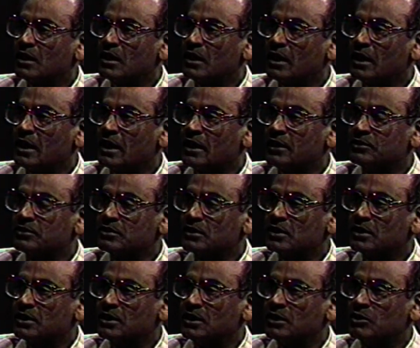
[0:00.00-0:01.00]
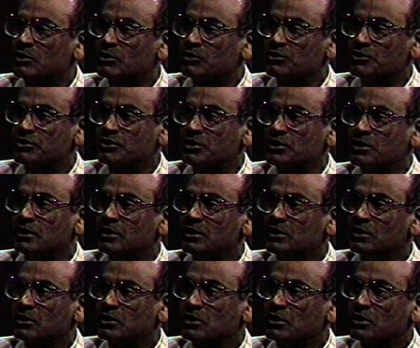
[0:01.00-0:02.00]
as he or she
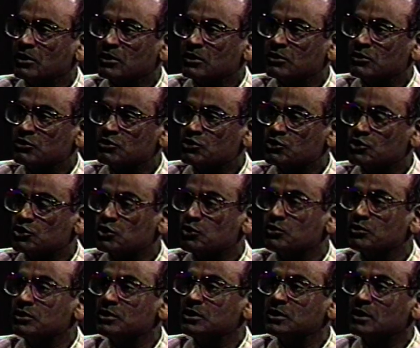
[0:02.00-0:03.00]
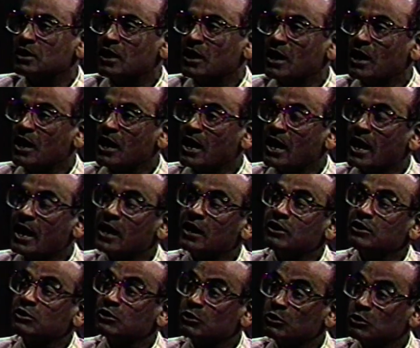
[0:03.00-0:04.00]
should
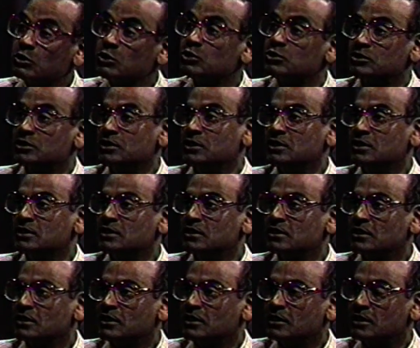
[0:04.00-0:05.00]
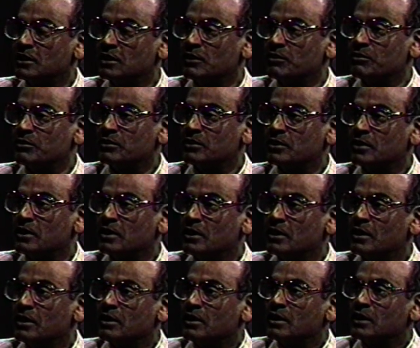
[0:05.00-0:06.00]
and could live.
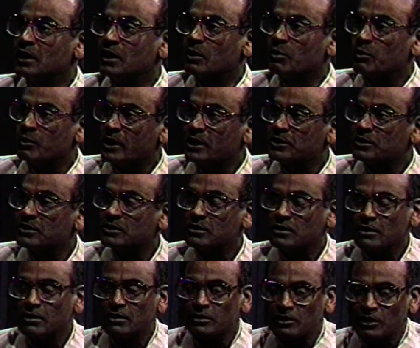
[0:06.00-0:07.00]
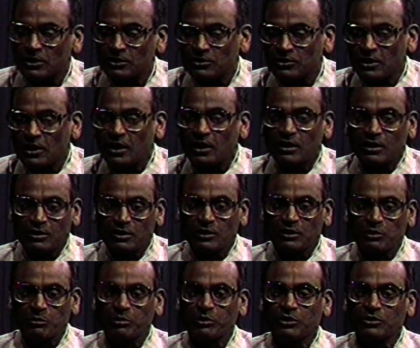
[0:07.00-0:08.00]
Now, whether they say that
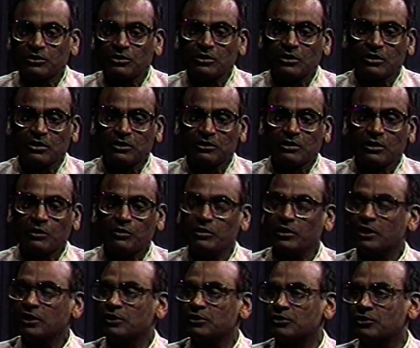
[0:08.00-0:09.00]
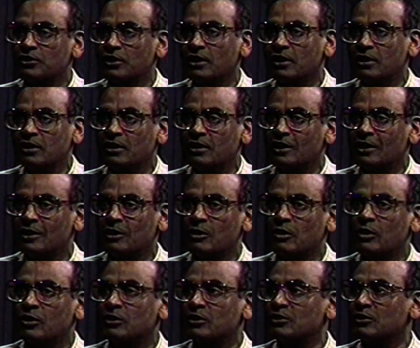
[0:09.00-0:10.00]
the person is living in sin and
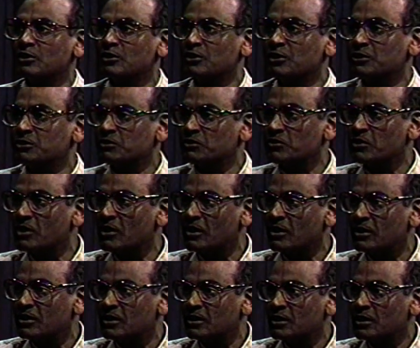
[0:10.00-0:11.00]
not in the grace of God,